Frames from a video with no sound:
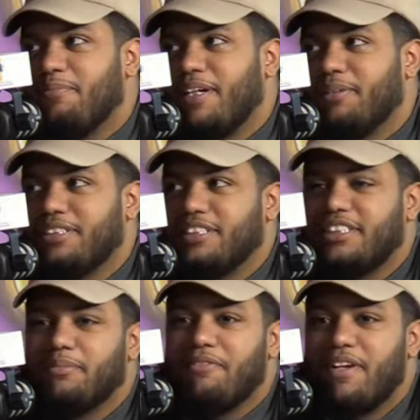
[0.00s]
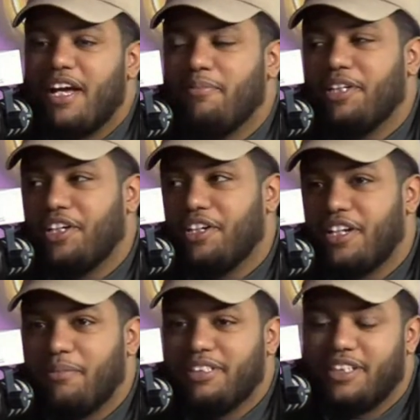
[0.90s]
I went to see my family here in
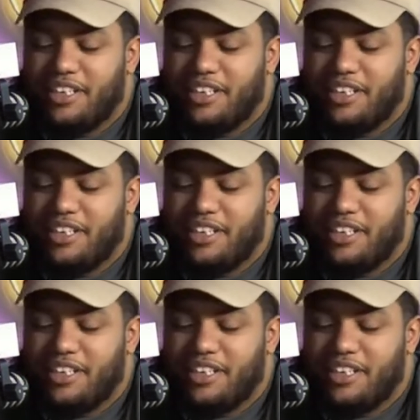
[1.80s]
Edmonton.